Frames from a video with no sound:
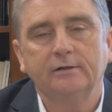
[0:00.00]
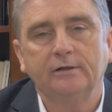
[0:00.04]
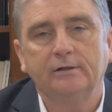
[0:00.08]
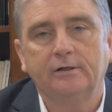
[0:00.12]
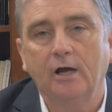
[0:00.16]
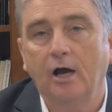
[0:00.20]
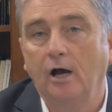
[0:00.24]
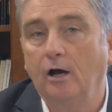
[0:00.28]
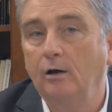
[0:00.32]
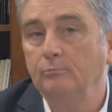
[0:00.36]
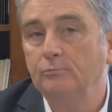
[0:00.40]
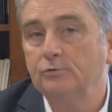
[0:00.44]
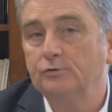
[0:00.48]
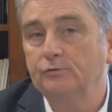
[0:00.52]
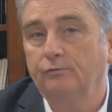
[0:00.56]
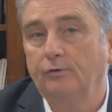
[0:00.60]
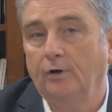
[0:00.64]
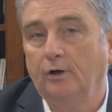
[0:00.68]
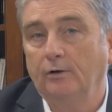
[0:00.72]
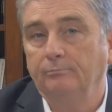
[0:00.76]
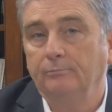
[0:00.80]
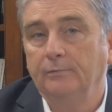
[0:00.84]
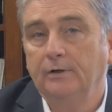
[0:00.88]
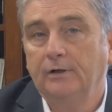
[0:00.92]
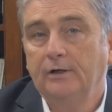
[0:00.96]
It comes
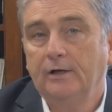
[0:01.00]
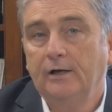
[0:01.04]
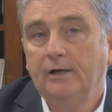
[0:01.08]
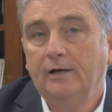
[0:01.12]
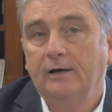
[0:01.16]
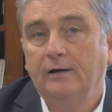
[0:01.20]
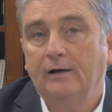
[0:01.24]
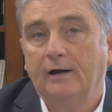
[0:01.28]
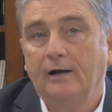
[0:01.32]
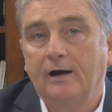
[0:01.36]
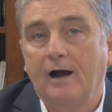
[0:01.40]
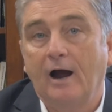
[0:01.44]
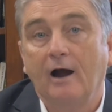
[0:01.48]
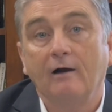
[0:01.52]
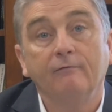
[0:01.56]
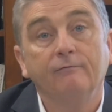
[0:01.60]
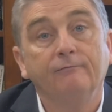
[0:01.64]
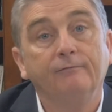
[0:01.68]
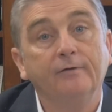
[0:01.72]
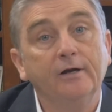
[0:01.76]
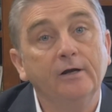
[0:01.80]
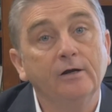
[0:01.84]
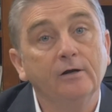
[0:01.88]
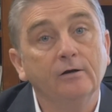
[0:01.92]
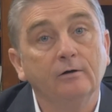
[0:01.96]
from our
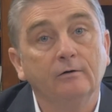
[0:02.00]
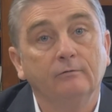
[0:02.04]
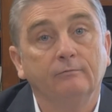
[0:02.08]
fear